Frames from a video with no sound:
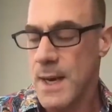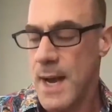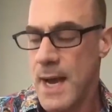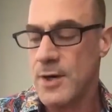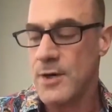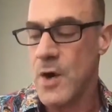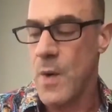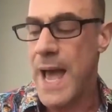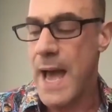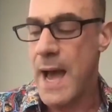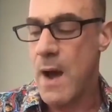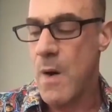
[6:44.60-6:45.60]
I don't know
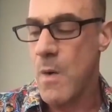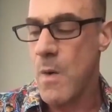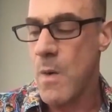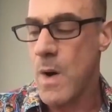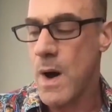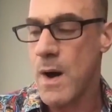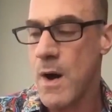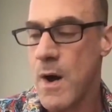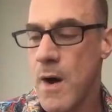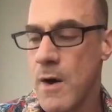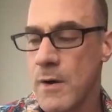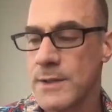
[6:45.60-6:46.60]
how
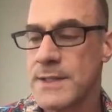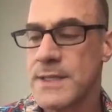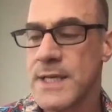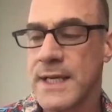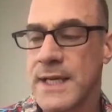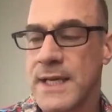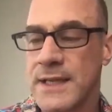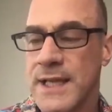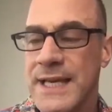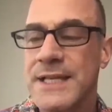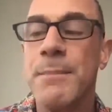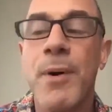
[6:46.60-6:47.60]

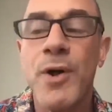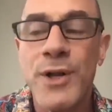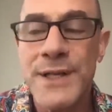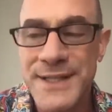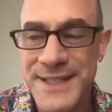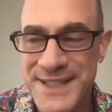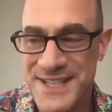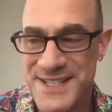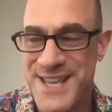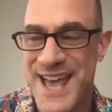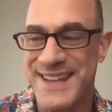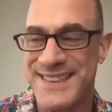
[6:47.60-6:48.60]
articulatable it
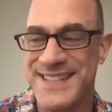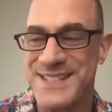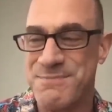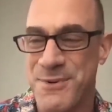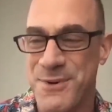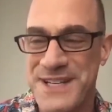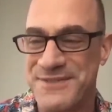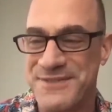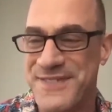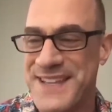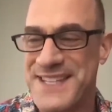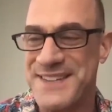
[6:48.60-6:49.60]
is at this point, if
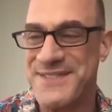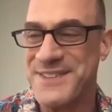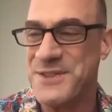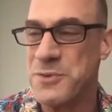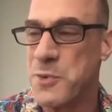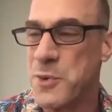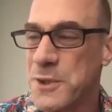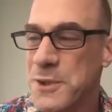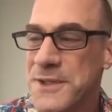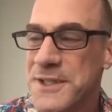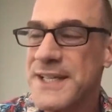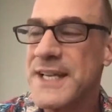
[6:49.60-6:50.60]
that's even a
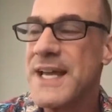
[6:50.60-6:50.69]
word.